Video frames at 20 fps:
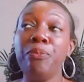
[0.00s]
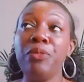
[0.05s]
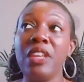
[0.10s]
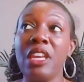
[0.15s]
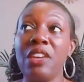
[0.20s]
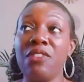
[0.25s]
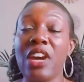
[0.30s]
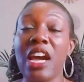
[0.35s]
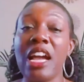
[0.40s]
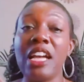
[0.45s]

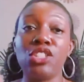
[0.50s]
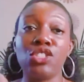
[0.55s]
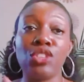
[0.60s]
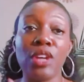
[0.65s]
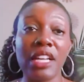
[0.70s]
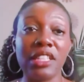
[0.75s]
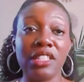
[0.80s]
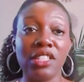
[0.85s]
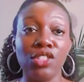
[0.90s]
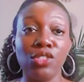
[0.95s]
if I had
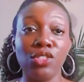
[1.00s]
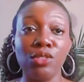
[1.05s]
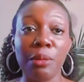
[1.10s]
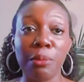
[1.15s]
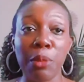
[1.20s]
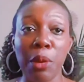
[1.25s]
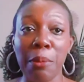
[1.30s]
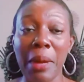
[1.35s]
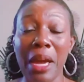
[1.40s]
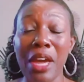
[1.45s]
tried to do them
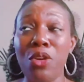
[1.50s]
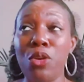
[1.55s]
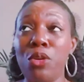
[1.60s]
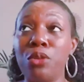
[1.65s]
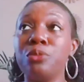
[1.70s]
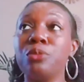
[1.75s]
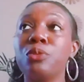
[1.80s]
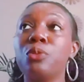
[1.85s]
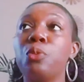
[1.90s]
on my own.